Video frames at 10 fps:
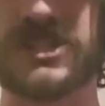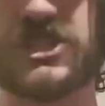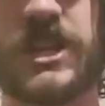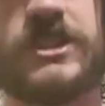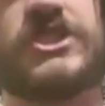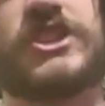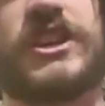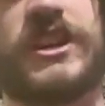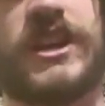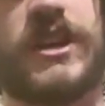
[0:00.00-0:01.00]
make it
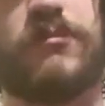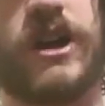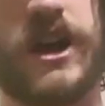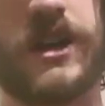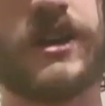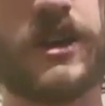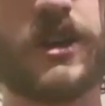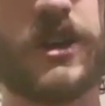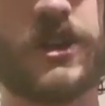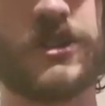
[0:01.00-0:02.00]
challenging again by
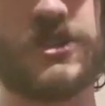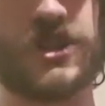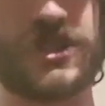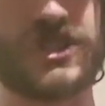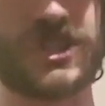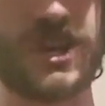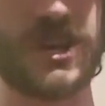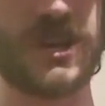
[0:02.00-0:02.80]
just